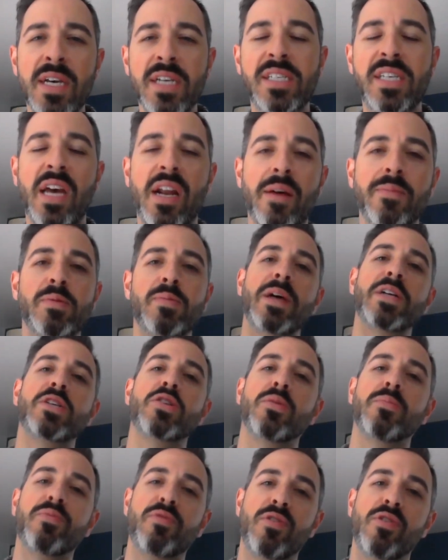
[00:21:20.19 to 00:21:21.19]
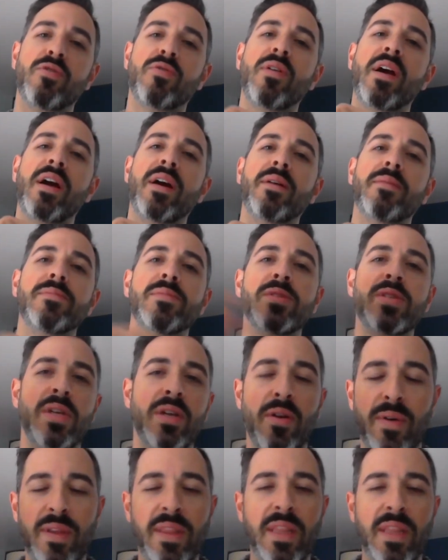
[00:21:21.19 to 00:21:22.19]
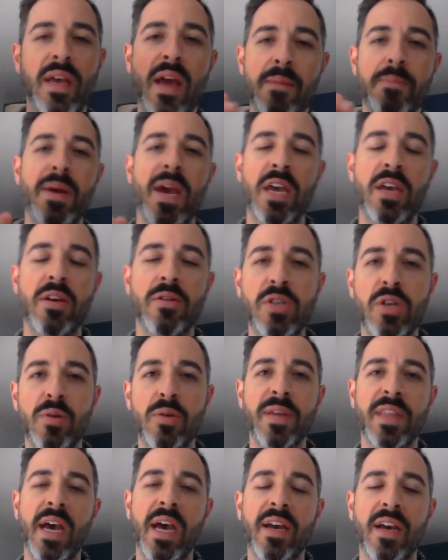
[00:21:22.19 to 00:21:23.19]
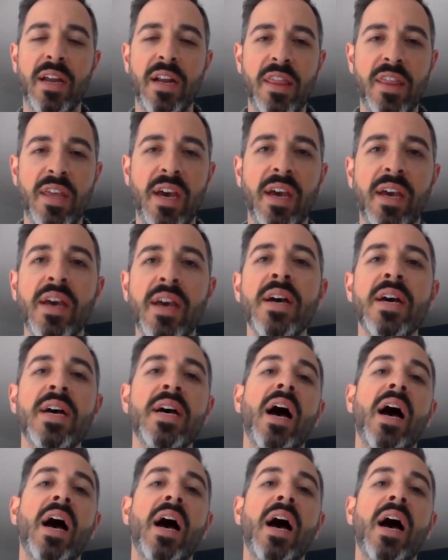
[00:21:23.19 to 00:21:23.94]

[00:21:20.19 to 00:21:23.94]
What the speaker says: set up special programs, and pay YouTube and that kind of thing.